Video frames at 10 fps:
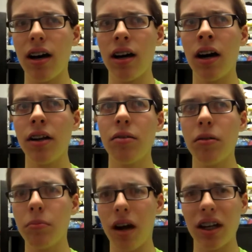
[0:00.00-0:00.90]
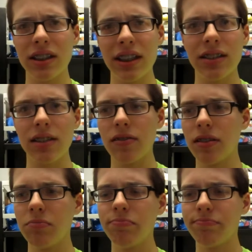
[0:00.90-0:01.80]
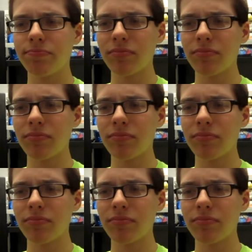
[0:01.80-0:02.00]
unboxings of them.